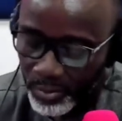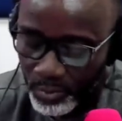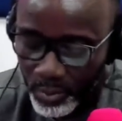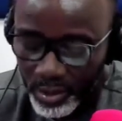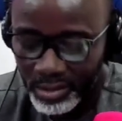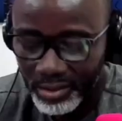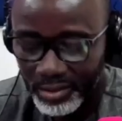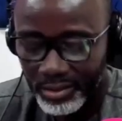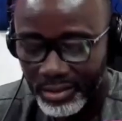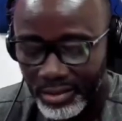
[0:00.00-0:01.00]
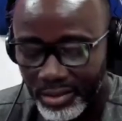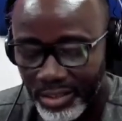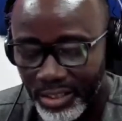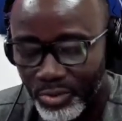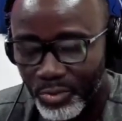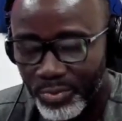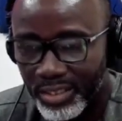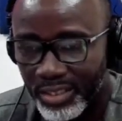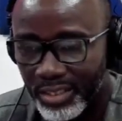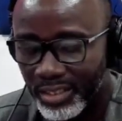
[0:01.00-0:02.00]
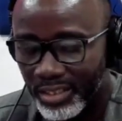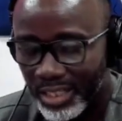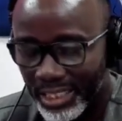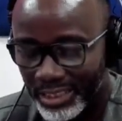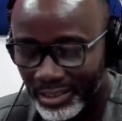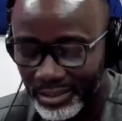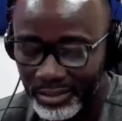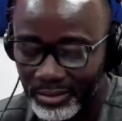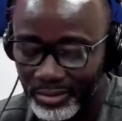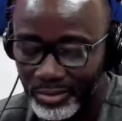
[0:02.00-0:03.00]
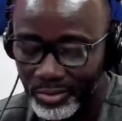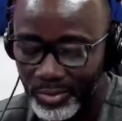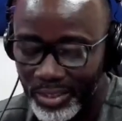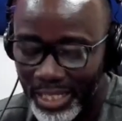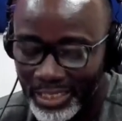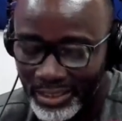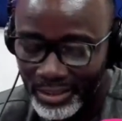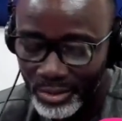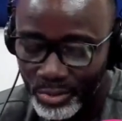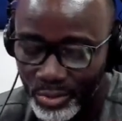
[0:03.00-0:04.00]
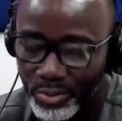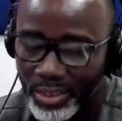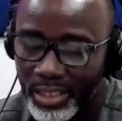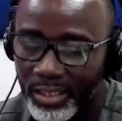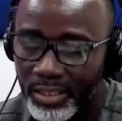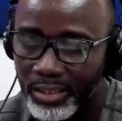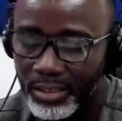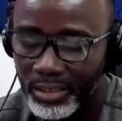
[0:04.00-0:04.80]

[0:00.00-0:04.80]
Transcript: what needs to be learned could be handled through the